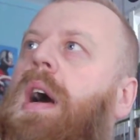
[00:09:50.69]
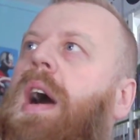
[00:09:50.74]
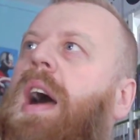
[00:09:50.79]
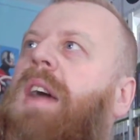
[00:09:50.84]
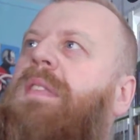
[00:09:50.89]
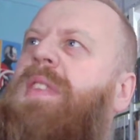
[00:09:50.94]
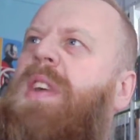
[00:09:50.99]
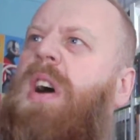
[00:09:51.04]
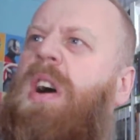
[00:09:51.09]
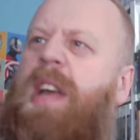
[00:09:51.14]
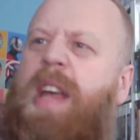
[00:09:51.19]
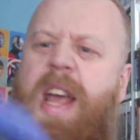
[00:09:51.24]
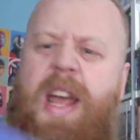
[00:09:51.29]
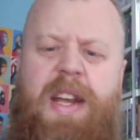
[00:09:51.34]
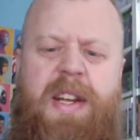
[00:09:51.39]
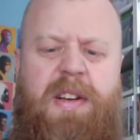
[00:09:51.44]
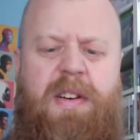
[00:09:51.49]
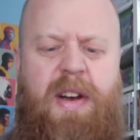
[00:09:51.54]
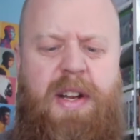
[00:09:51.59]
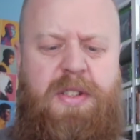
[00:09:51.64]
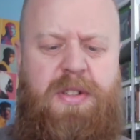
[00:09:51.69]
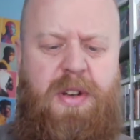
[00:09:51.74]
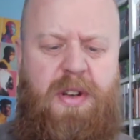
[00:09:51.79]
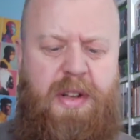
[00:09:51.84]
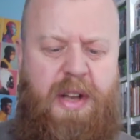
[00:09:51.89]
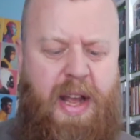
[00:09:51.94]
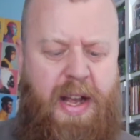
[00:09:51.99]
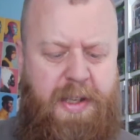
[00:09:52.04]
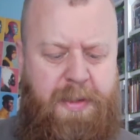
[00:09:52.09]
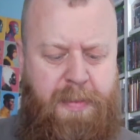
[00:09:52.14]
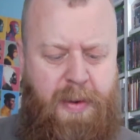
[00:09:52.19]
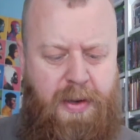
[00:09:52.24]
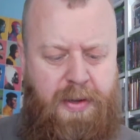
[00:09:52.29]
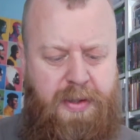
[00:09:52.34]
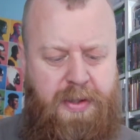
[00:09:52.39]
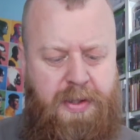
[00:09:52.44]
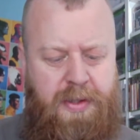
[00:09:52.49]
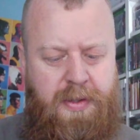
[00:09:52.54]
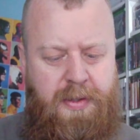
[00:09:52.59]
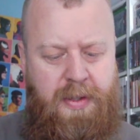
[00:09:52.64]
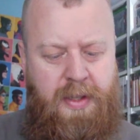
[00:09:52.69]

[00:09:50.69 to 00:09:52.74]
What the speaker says: I have the Arcane collection on the Xbox.